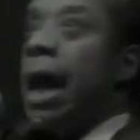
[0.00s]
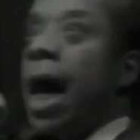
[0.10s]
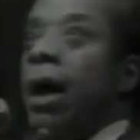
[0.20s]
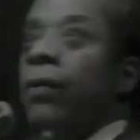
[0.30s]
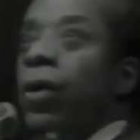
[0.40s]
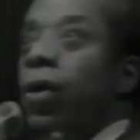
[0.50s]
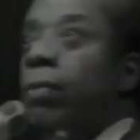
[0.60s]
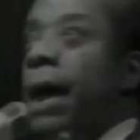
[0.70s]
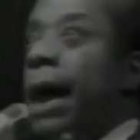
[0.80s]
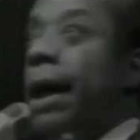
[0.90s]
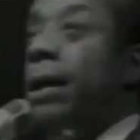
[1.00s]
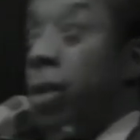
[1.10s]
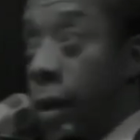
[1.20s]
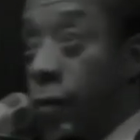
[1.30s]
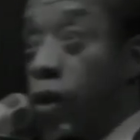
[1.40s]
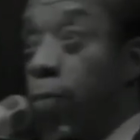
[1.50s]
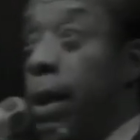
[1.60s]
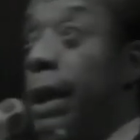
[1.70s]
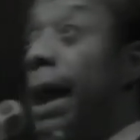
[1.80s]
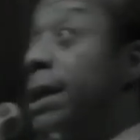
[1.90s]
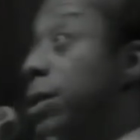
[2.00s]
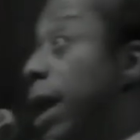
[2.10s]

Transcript: out of European hands and